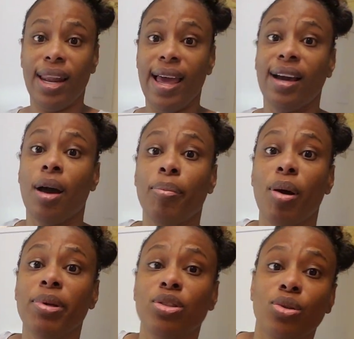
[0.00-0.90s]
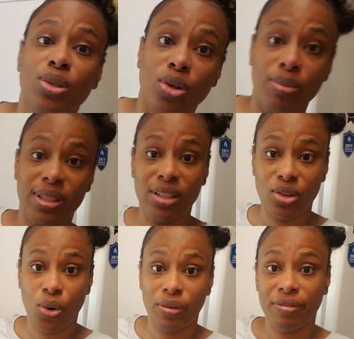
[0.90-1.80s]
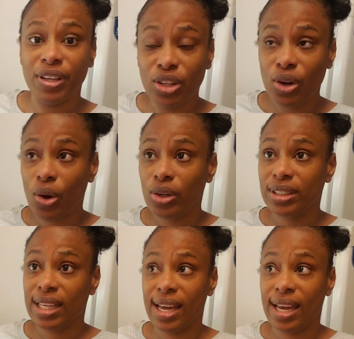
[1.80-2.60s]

Like, I promised to do some sit down videos,